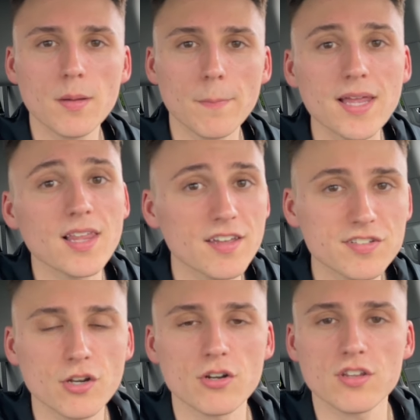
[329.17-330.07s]
My life
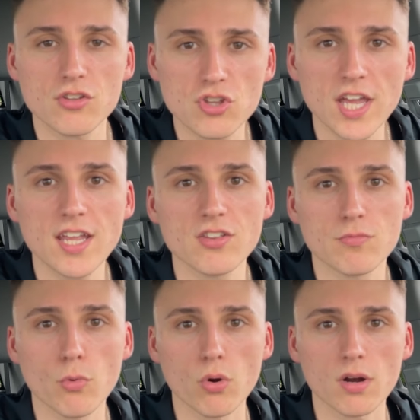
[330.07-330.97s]
started to change
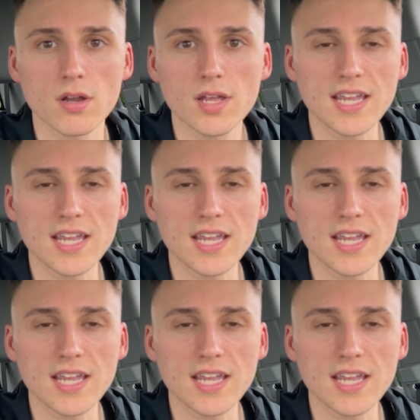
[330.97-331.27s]
more.